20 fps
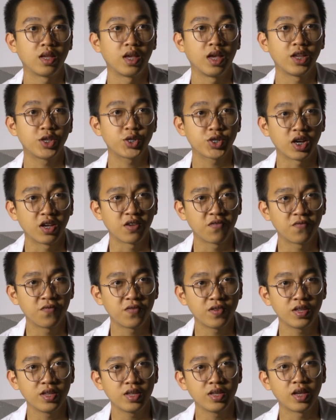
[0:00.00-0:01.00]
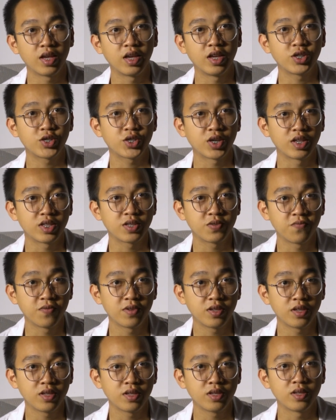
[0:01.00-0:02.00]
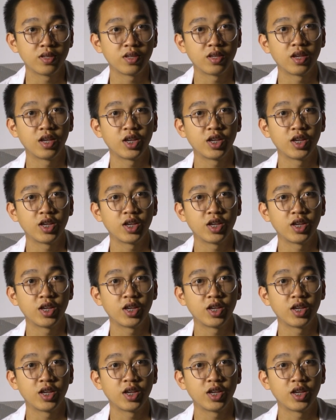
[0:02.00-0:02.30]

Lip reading: HIV, HSV,